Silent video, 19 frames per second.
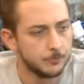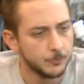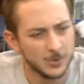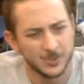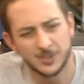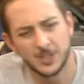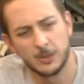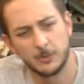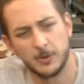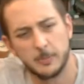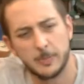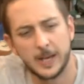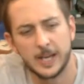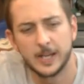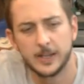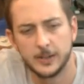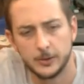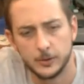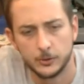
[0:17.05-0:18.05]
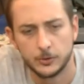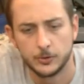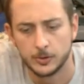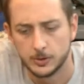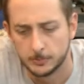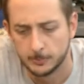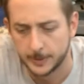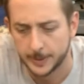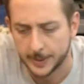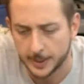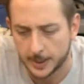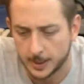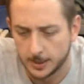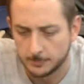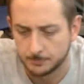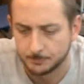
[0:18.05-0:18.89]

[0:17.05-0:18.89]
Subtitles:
That's not really bad news, but